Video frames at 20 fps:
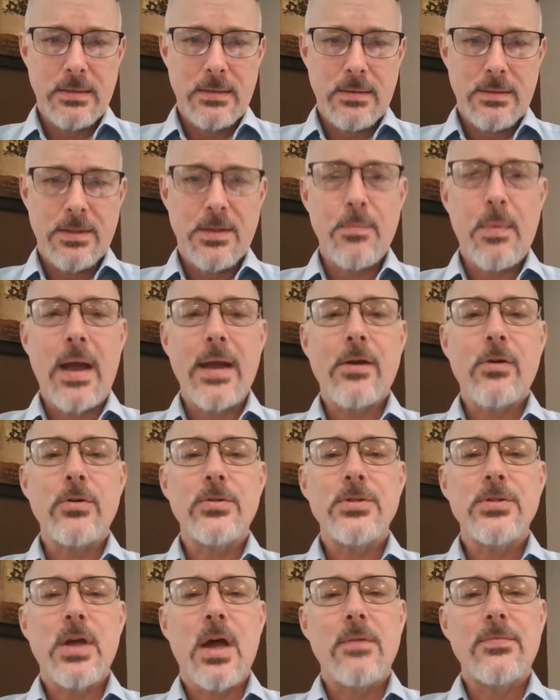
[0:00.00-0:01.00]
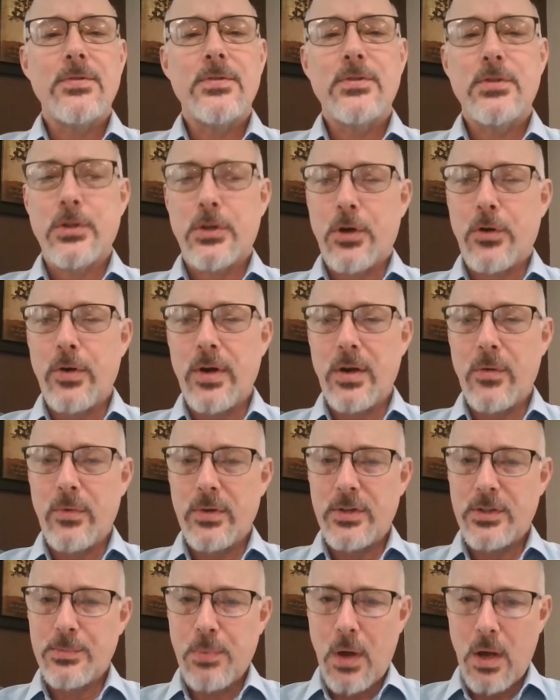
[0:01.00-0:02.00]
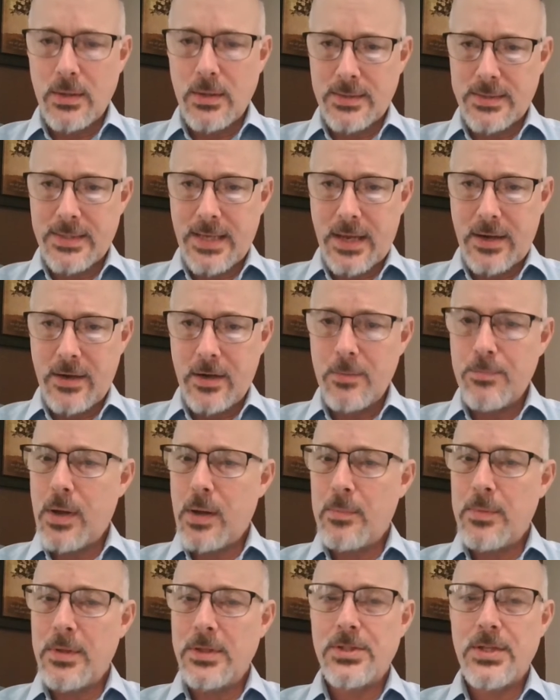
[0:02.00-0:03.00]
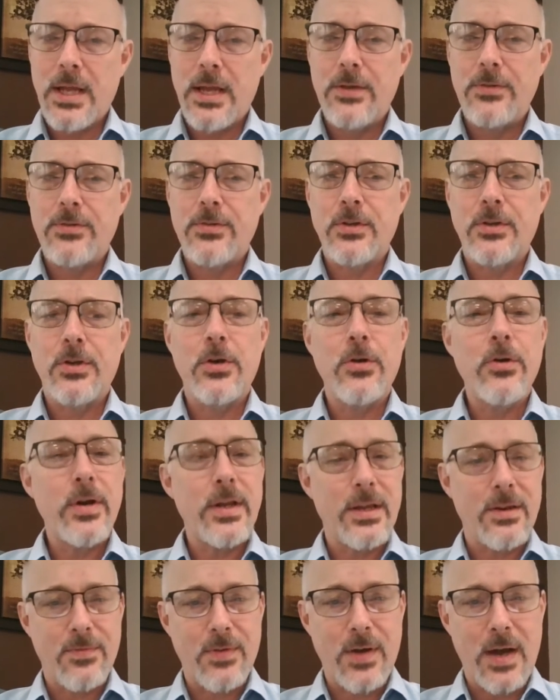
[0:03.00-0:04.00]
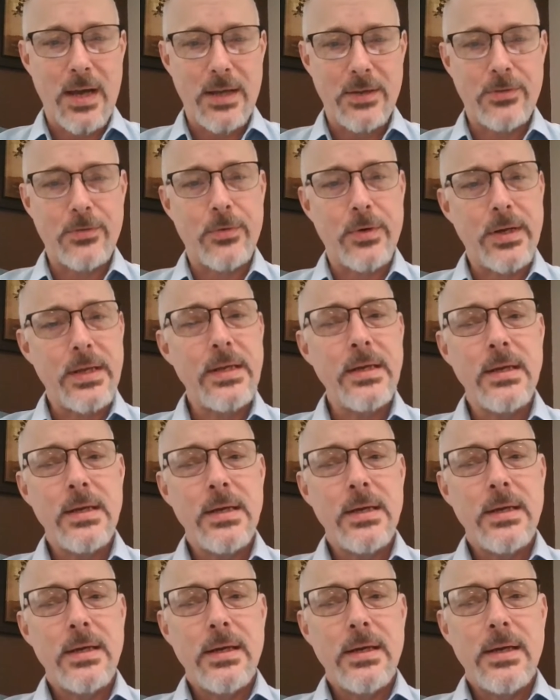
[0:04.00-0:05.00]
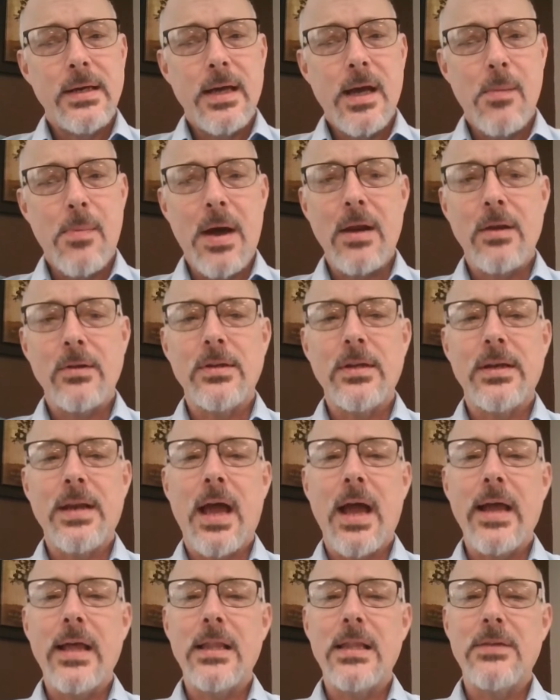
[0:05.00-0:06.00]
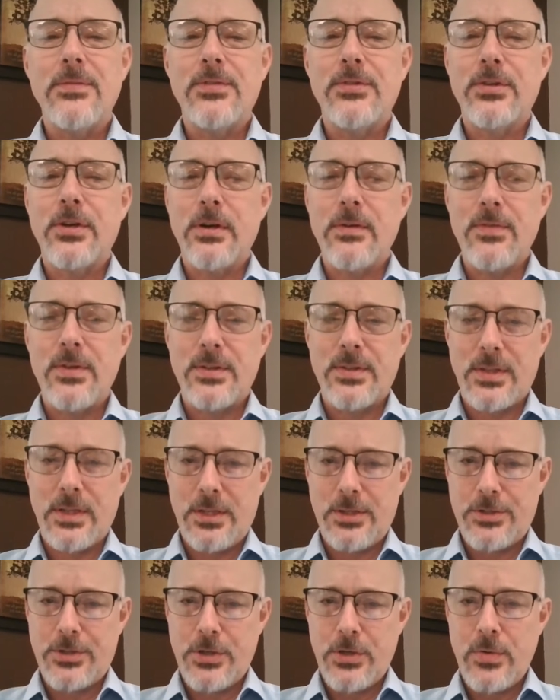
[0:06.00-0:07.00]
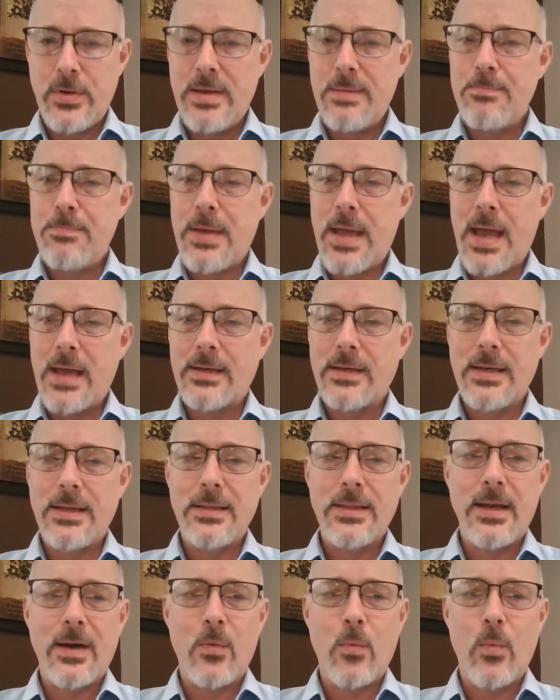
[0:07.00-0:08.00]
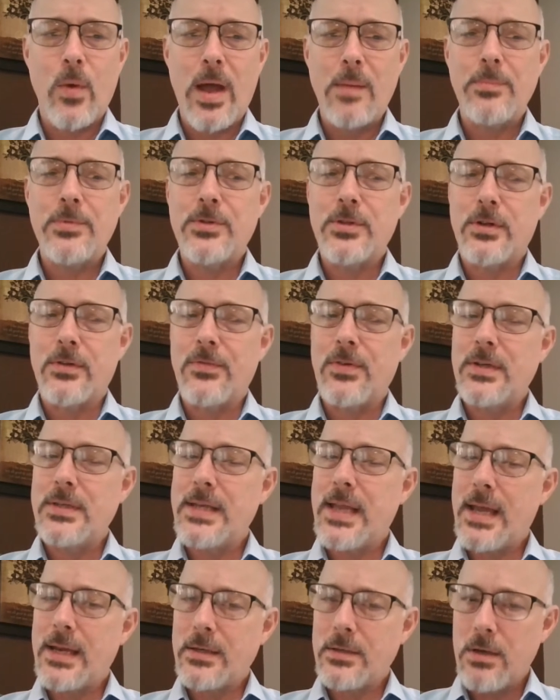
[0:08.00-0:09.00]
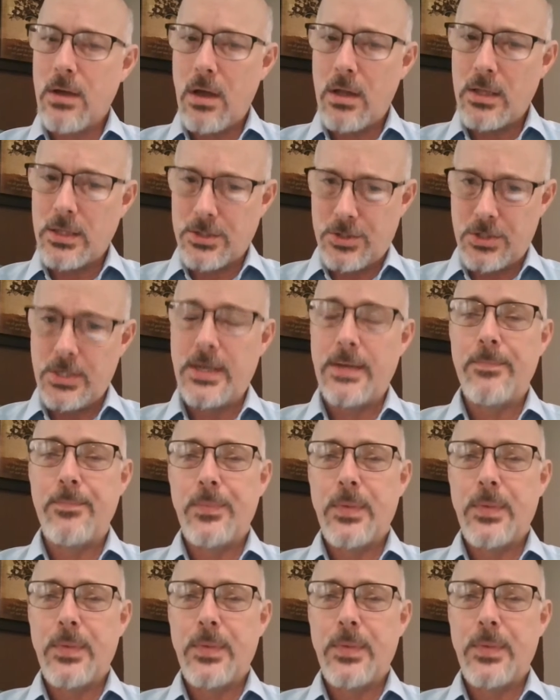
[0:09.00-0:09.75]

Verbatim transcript: the Microsoft Security Response Center published a security advisory about a denial of service issue impacting their web server technology.